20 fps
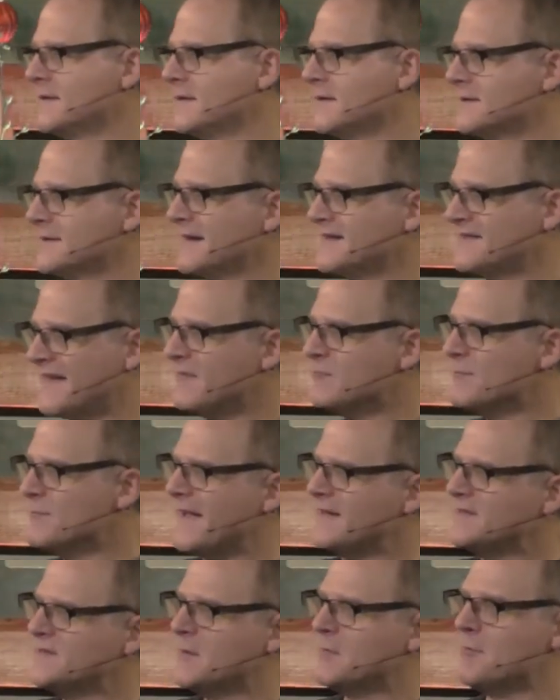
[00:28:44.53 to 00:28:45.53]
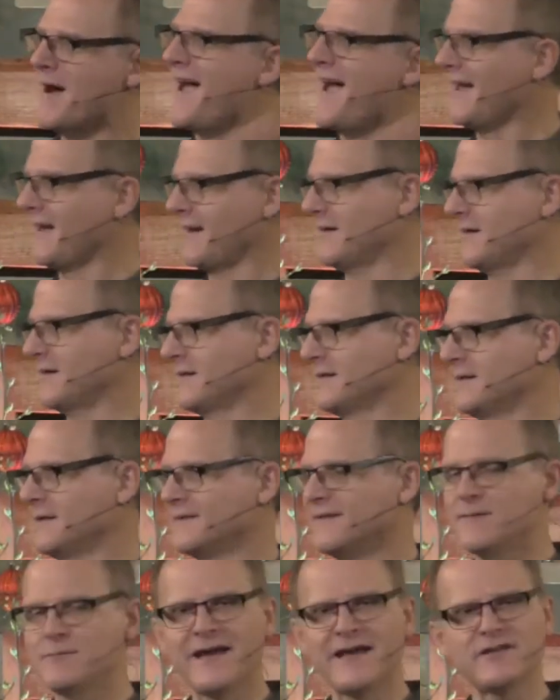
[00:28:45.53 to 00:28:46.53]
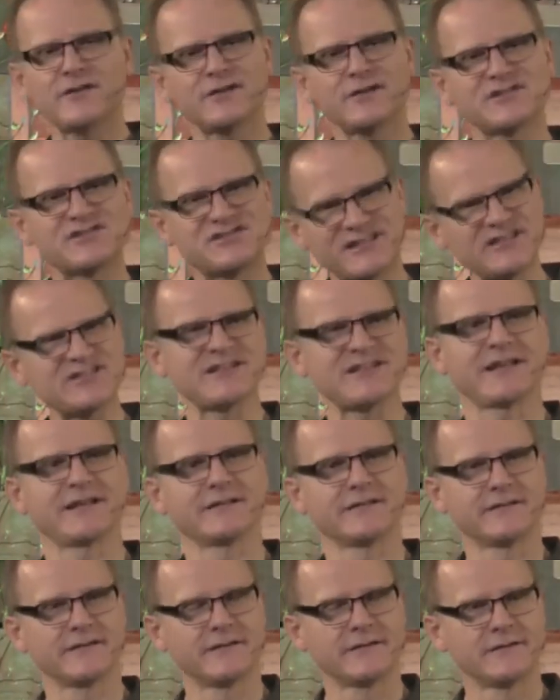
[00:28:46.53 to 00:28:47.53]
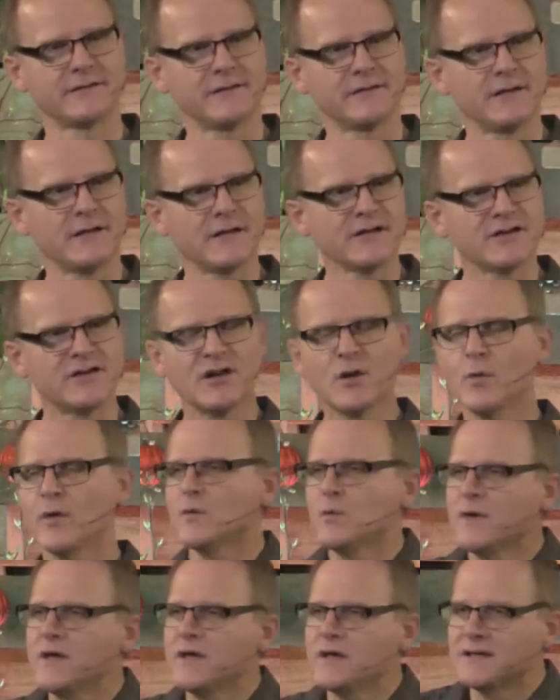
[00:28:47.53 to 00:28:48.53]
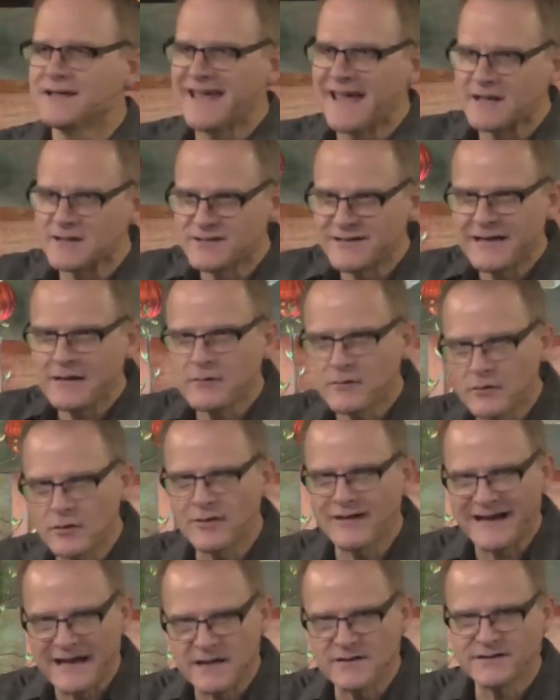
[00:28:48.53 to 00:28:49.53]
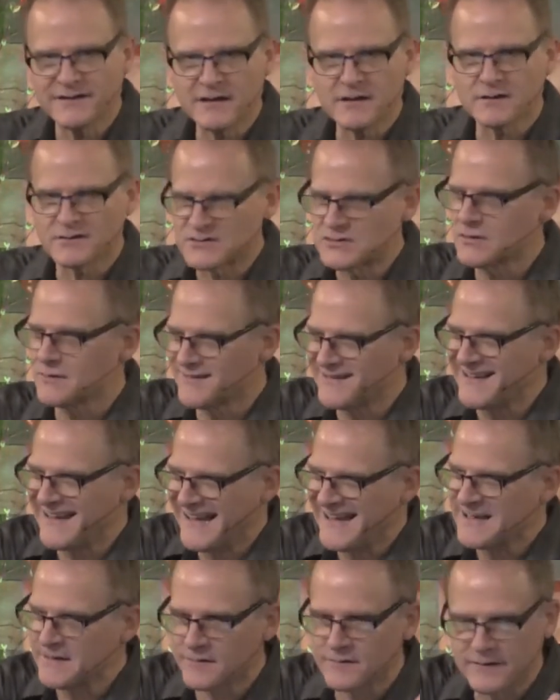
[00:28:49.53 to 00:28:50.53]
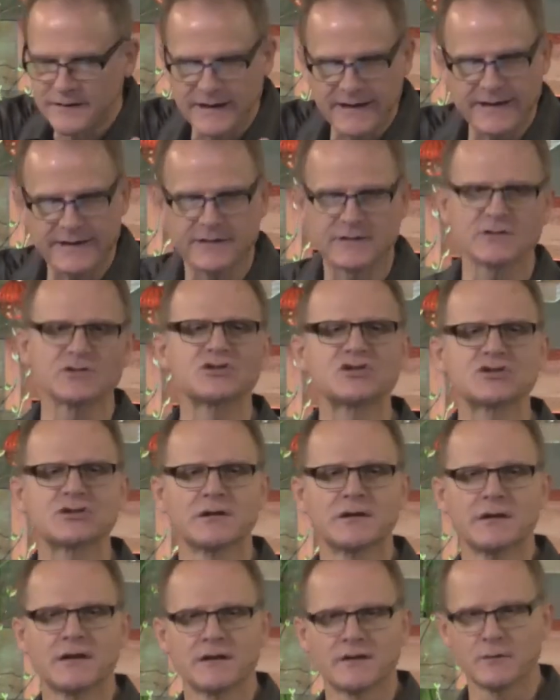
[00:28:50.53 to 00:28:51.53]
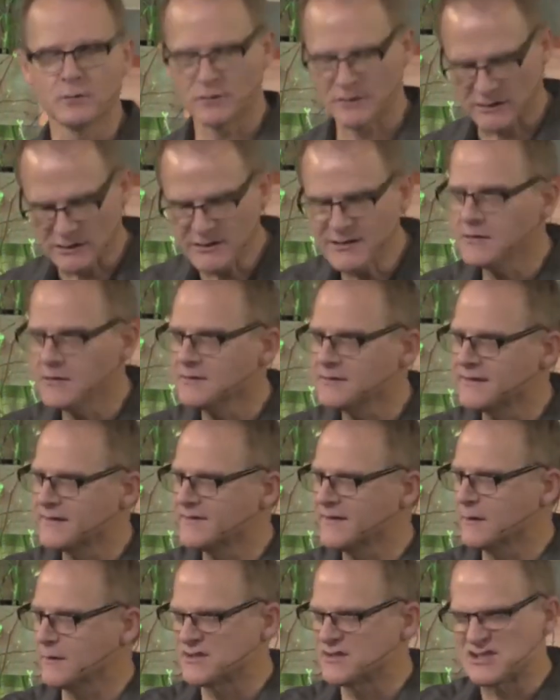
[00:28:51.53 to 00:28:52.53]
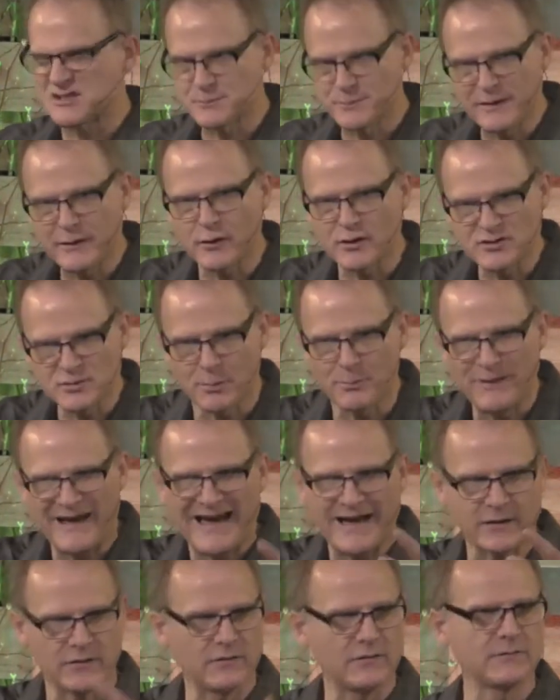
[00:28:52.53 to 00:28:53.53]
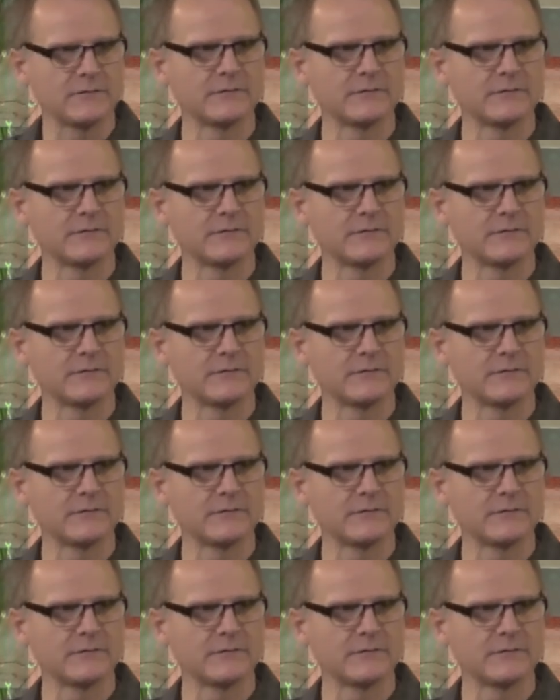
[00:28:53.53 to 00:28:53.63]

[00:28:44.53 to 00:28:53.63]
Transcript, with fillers: Like, they've made their mind, they made their decision. You know, when we get nearer and nearer to the end of the age, clearly there is spiritual battle.